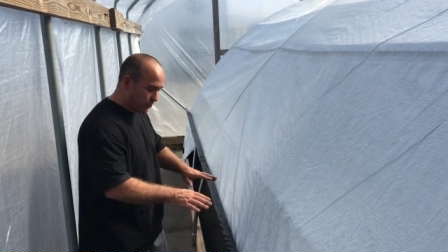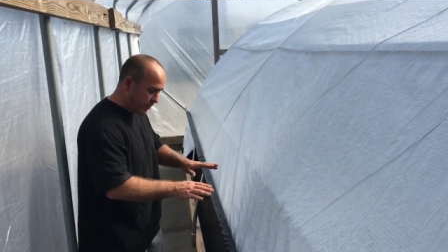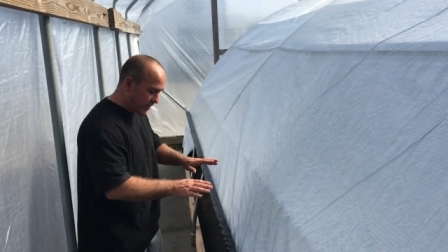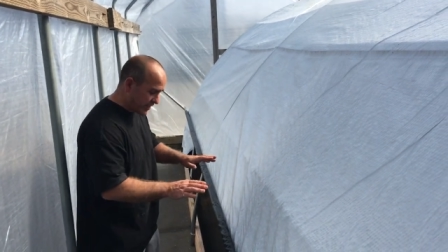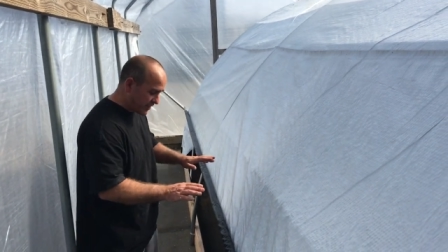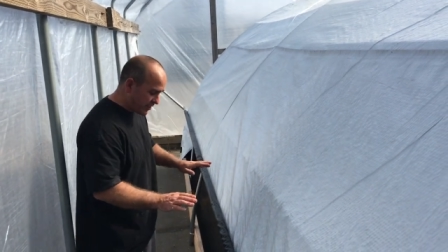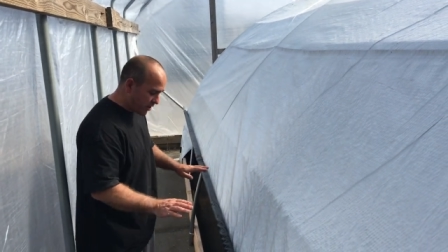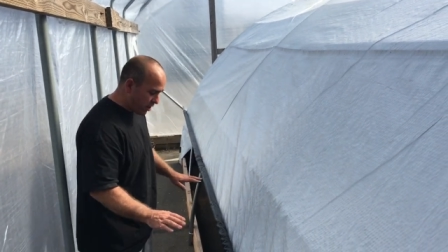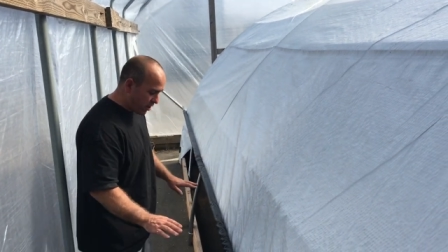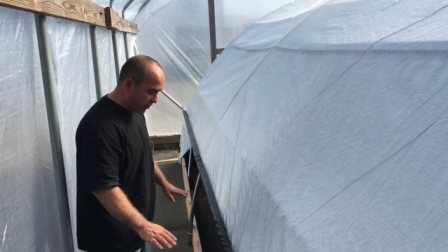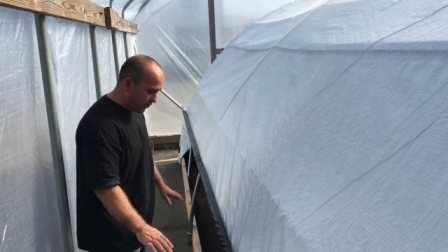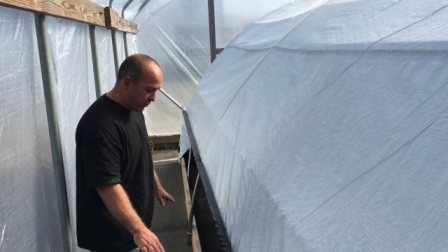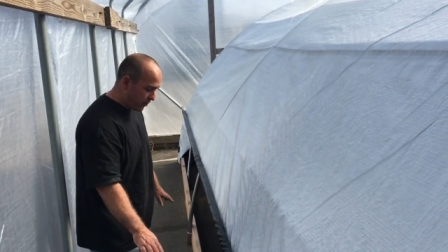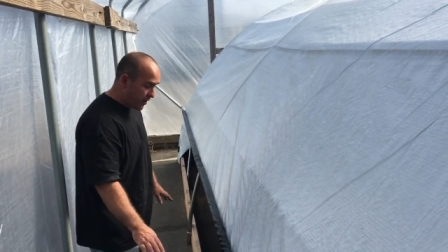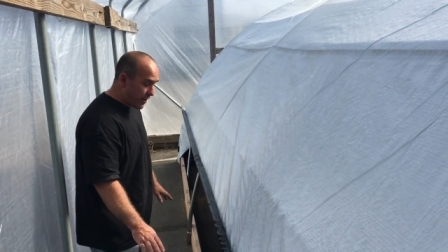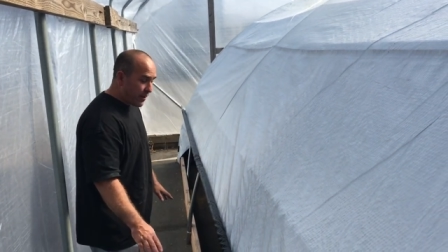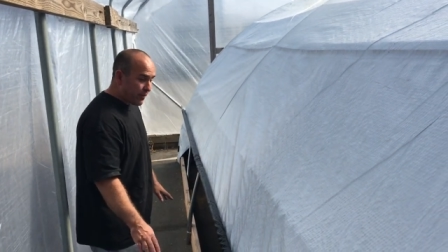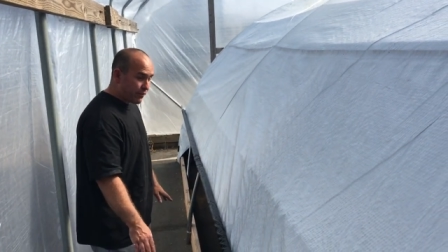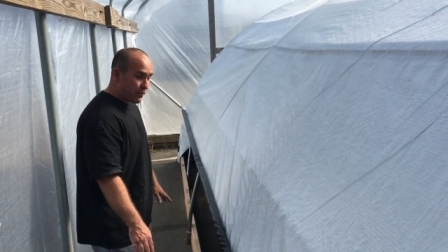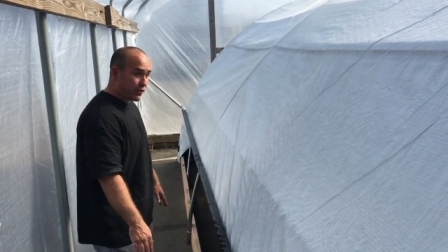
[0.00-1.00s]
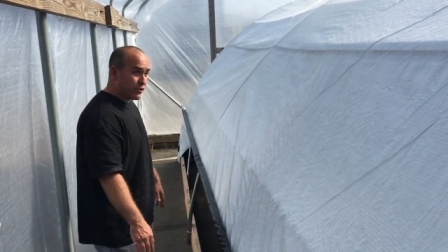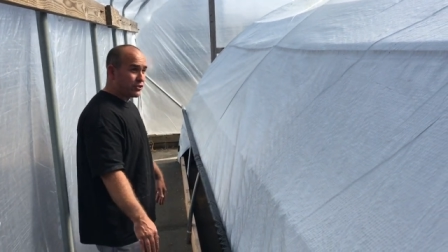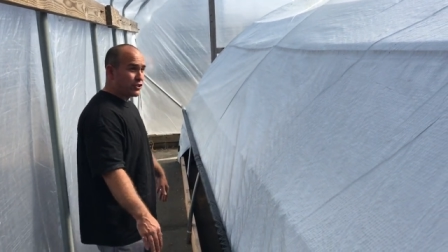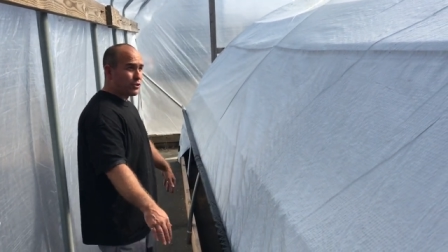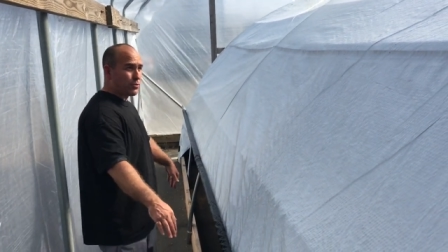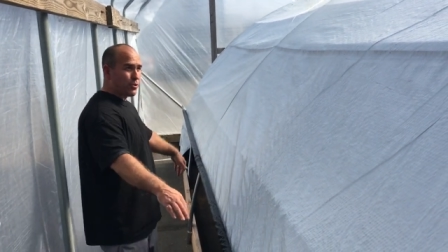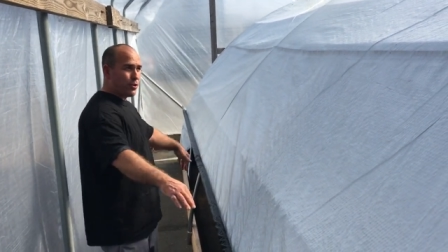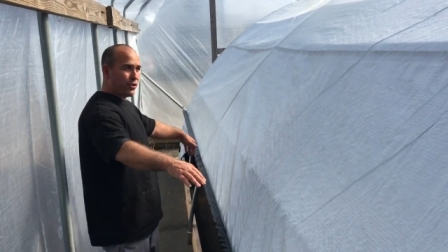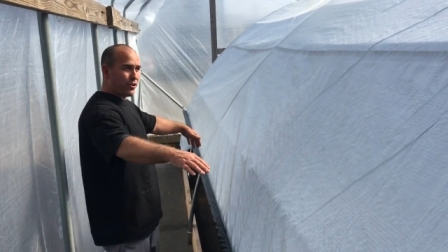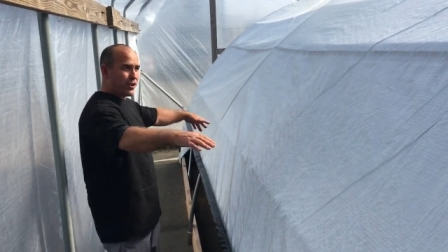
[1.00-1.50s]
when it's all, first
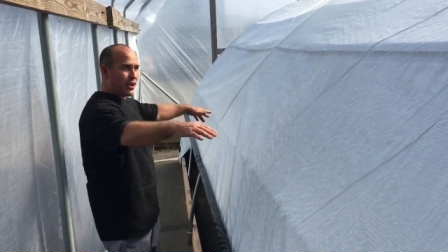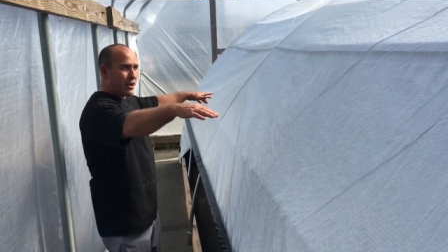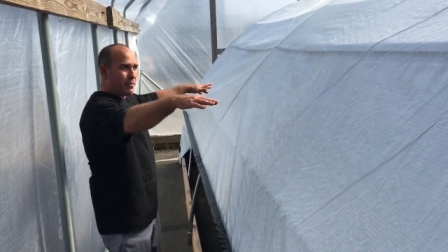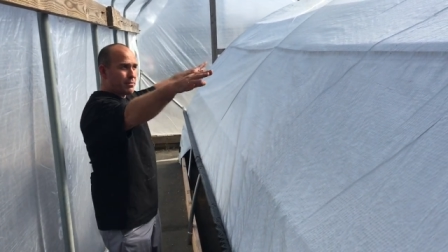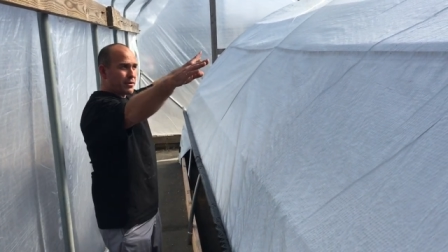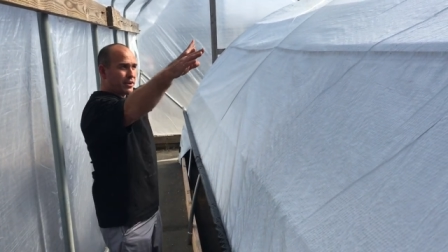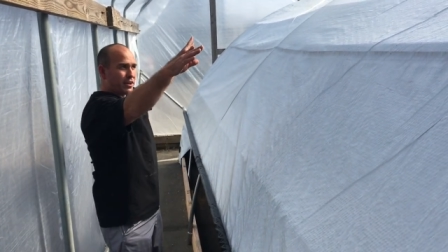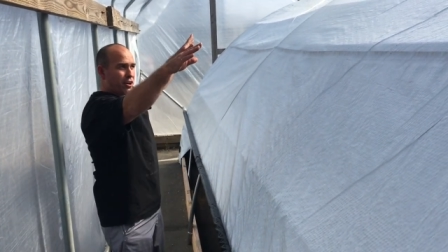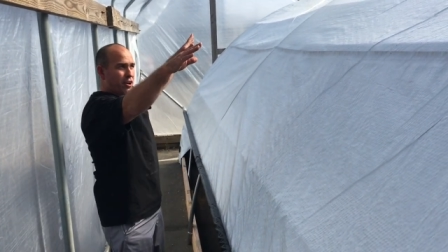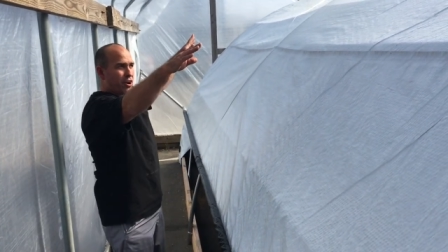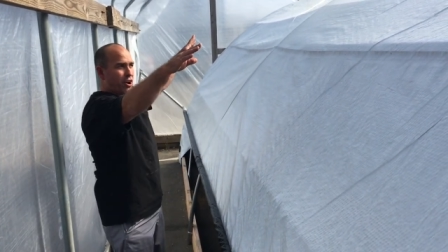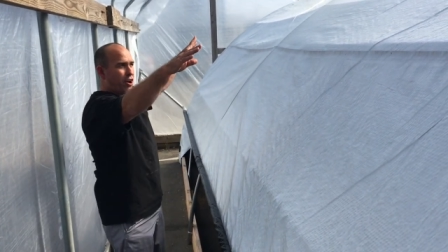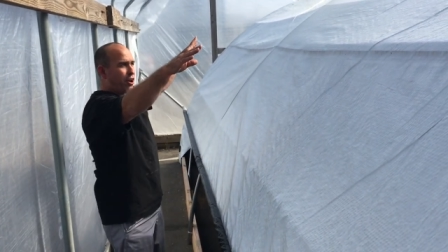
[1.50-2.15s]
you roll it up and you go,